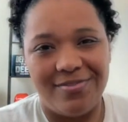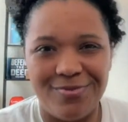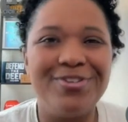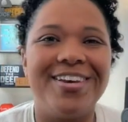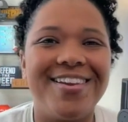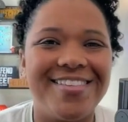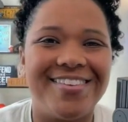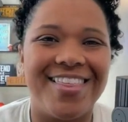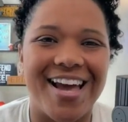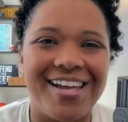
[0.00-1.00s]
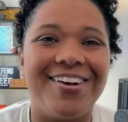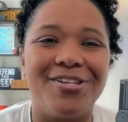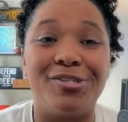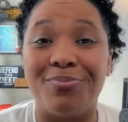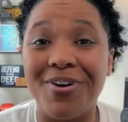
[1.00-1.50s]
We'll get into that
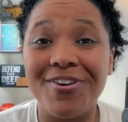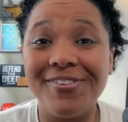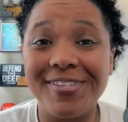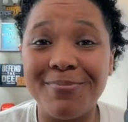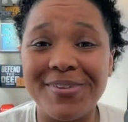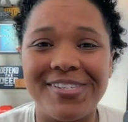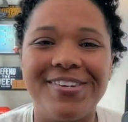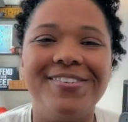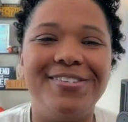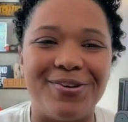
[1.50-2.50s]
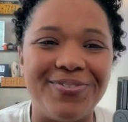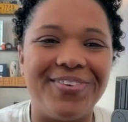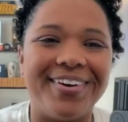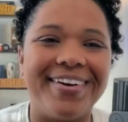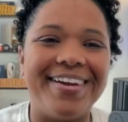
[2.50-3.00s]
on tomorrow's episode. Don't
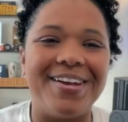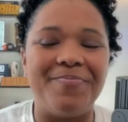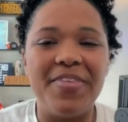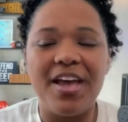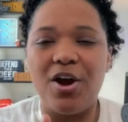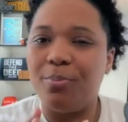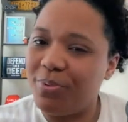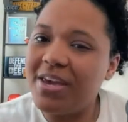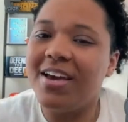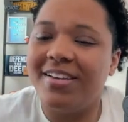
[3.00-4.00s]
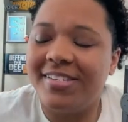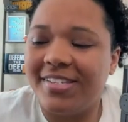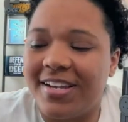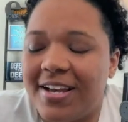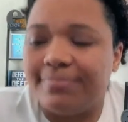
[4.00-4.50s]
worry,
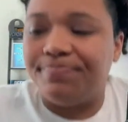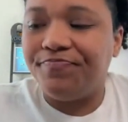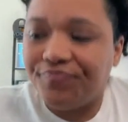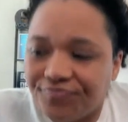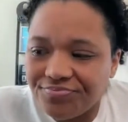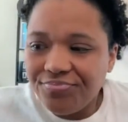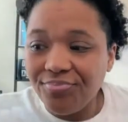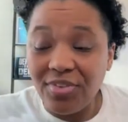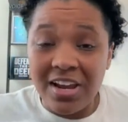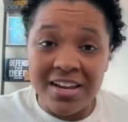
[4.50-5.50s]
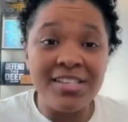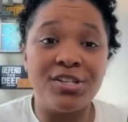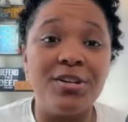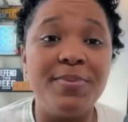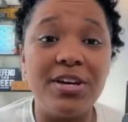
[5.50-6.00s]
because it's going
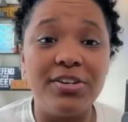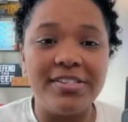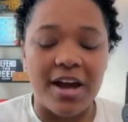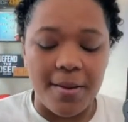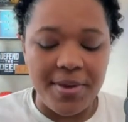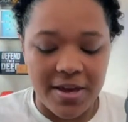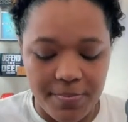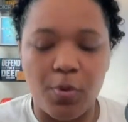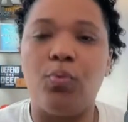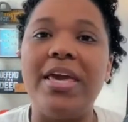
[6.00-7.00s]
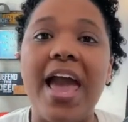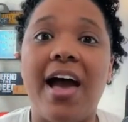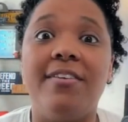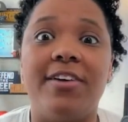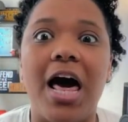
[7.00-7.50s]
to be a good topic, but we
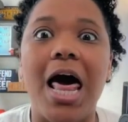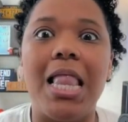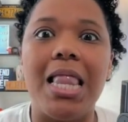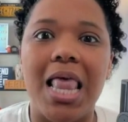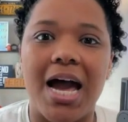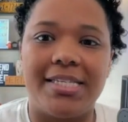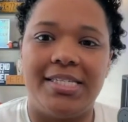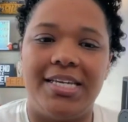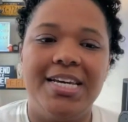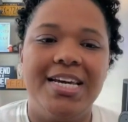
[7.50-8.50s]
have a lot